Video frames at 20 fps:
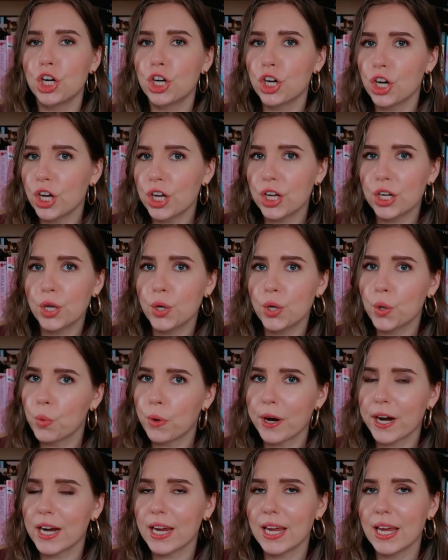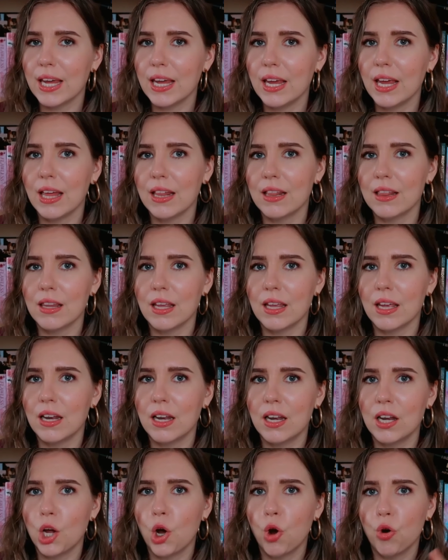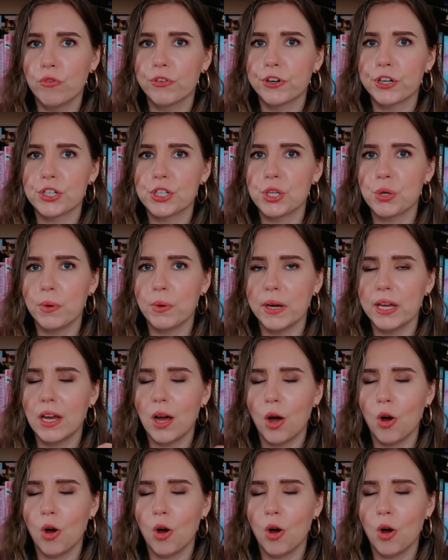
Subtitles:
good quirky and then overdoing.